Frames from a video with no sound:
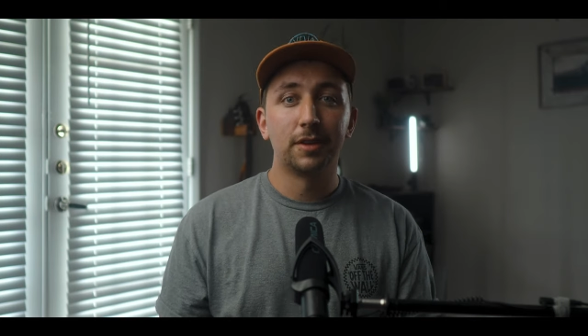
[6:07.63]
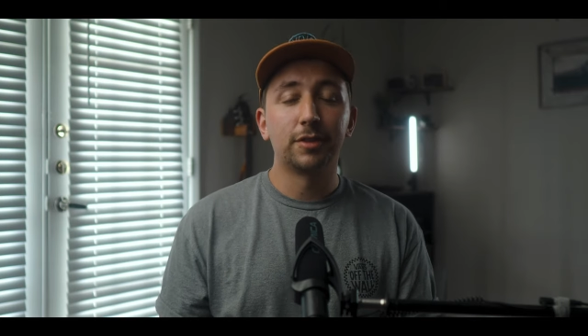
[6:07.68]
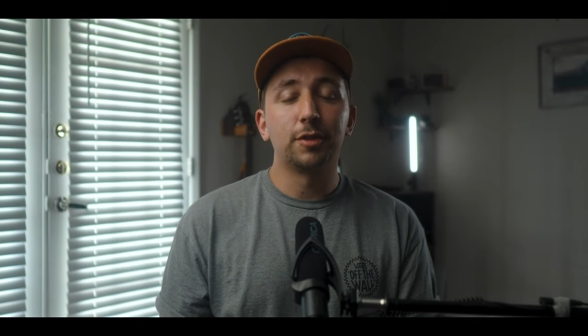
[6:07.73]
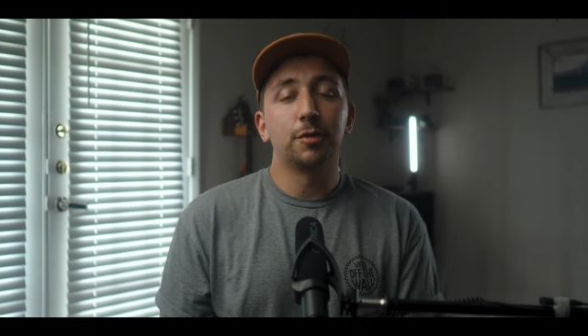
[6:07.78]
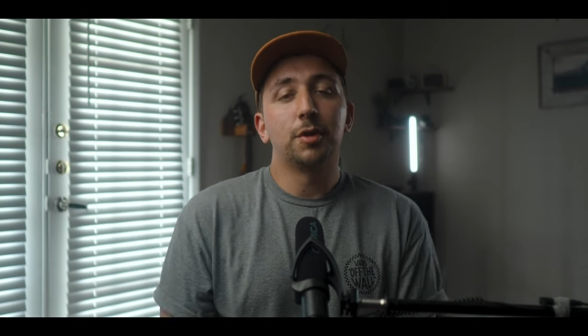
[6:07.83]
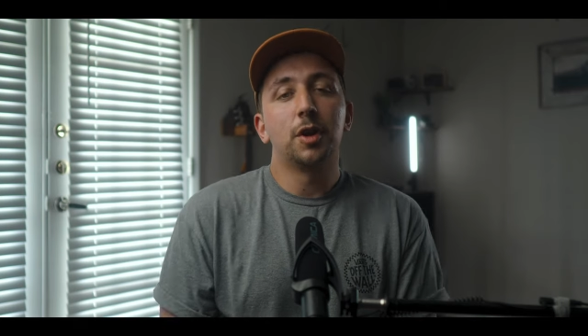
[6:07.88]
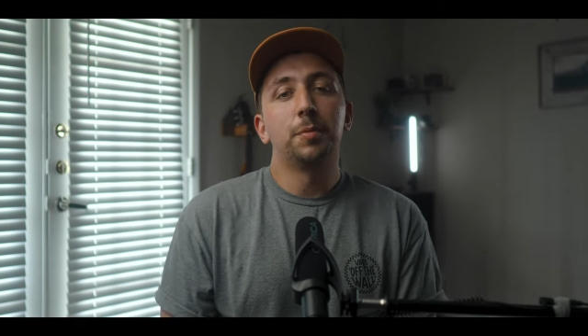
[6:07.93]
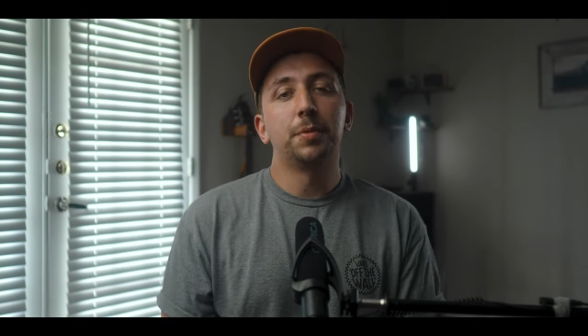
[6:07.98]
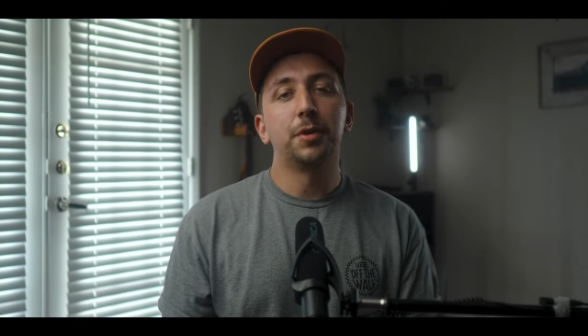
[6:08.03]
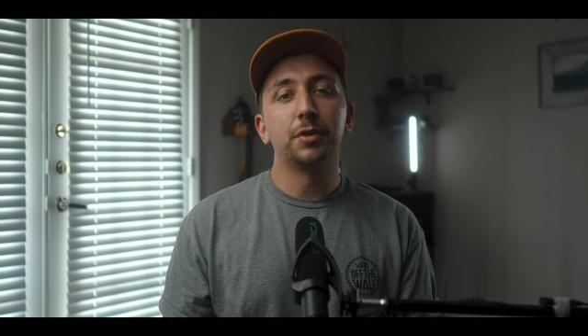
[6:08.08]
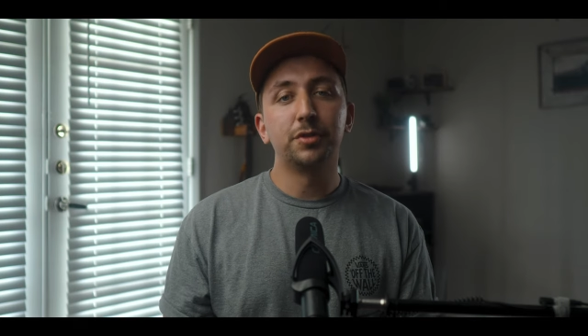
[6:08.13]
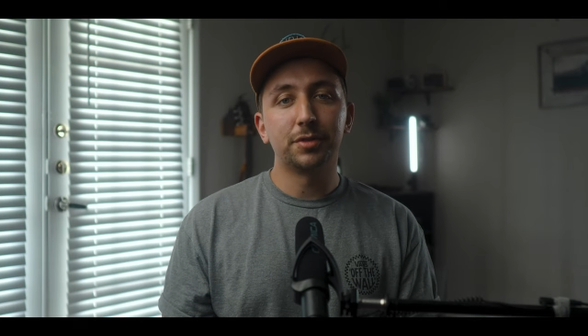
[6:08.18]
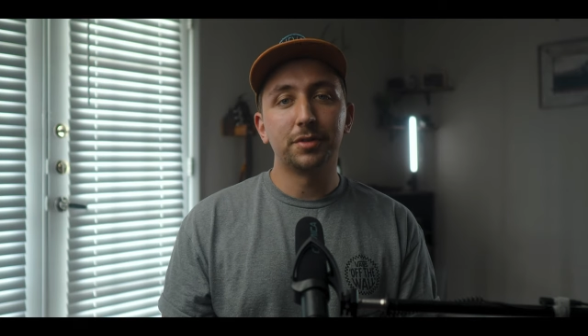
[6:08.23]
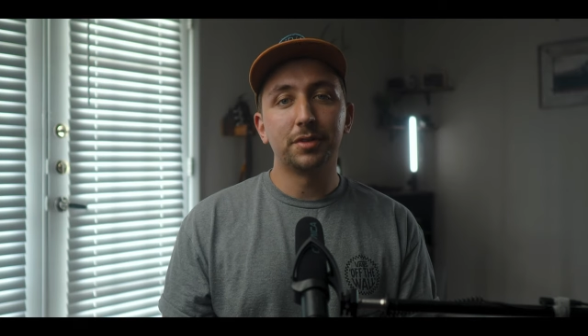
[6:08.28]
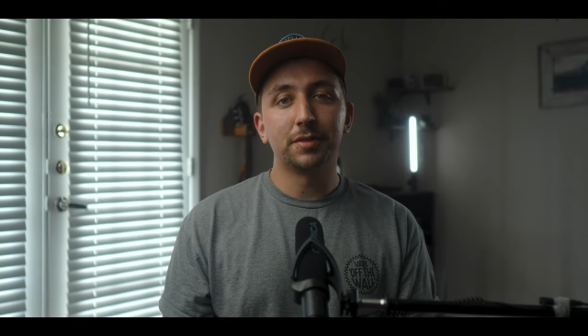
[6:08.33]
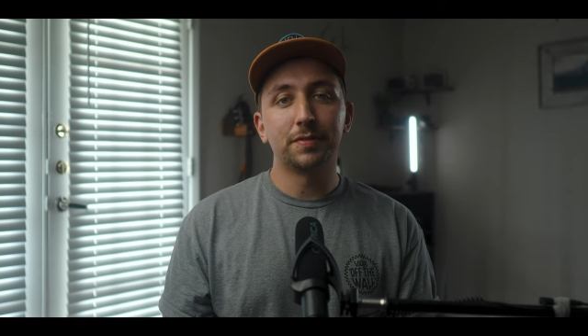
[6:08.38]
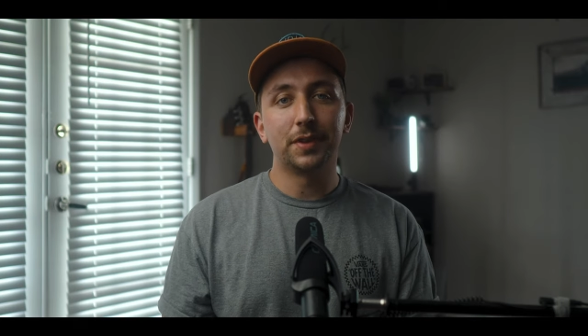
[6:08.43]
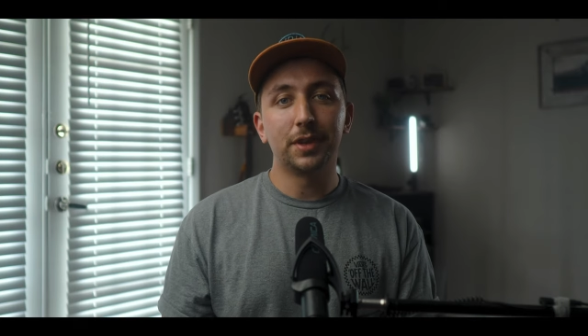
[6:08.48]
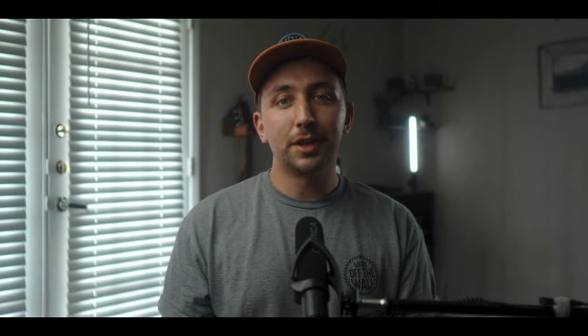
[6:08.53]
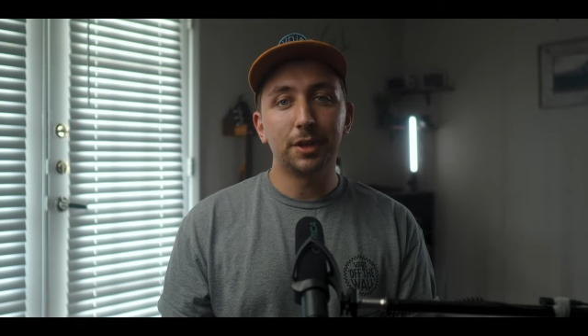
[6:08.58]
So I hope you enjoyed
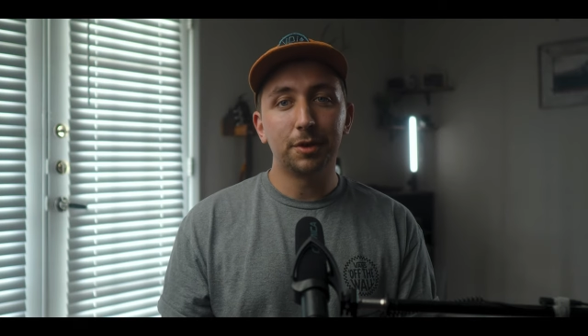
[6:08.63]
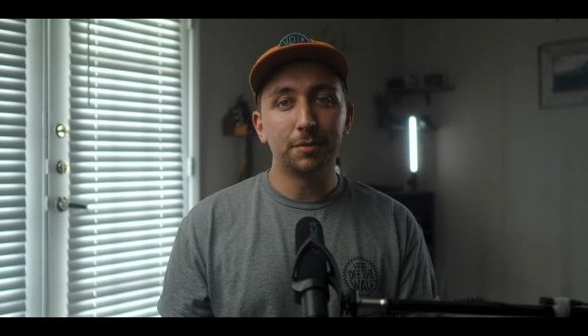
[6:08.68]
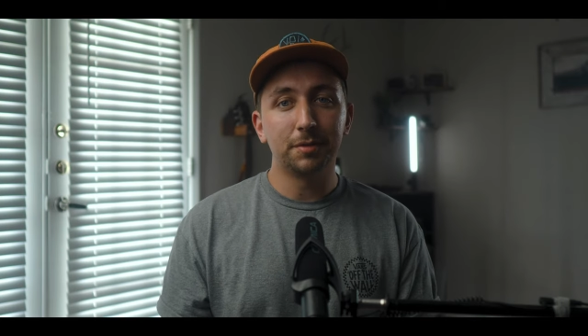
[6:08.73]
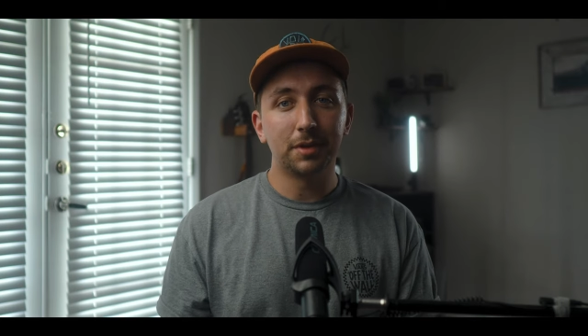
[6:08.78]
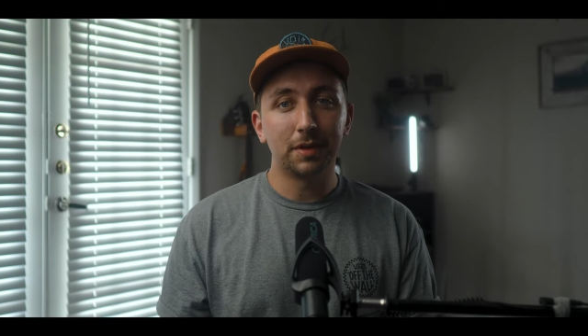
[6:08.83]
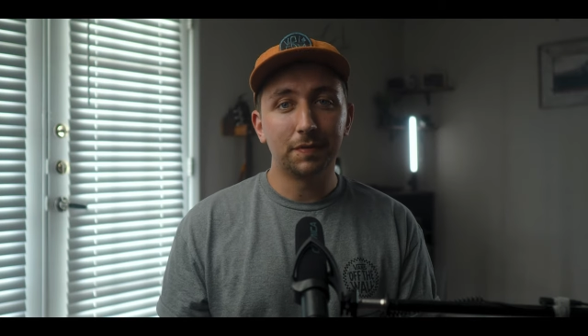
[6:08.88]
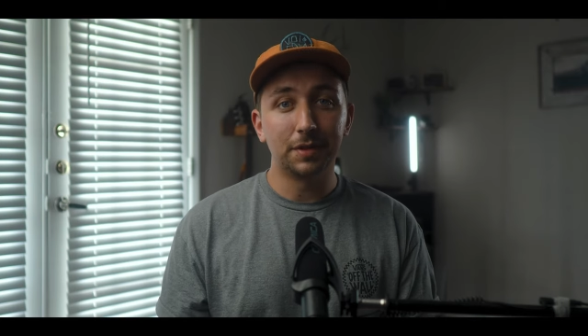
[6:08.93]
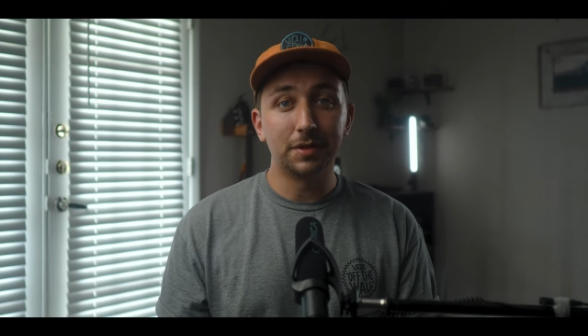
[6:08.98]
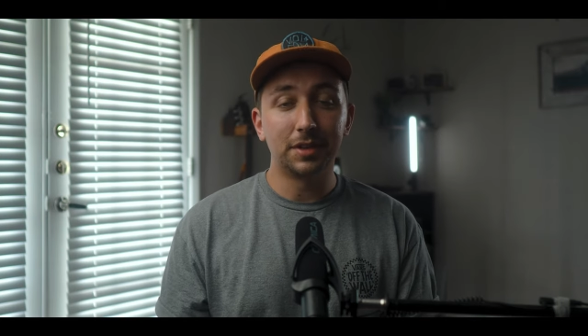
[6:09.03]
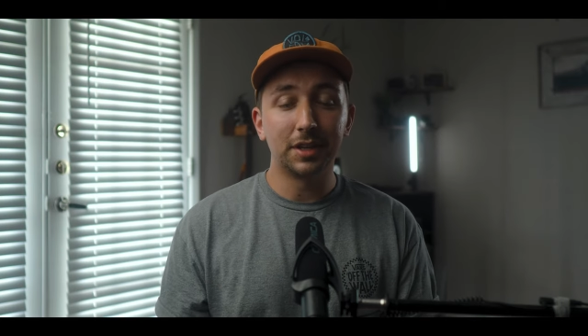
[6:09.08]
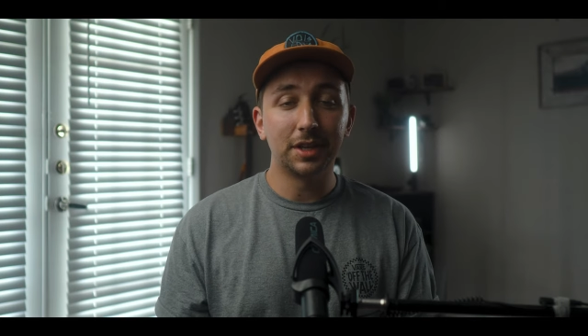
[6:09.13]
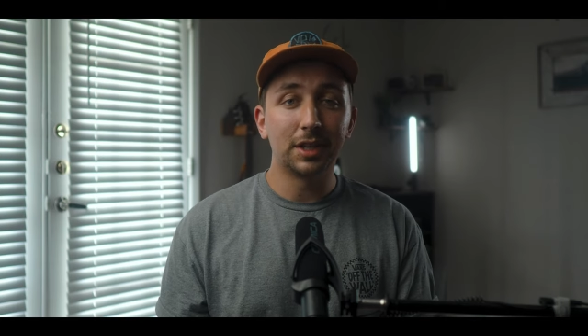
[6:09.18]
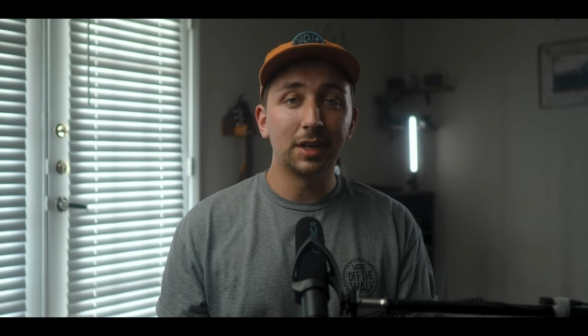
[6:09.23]
this video. If you did,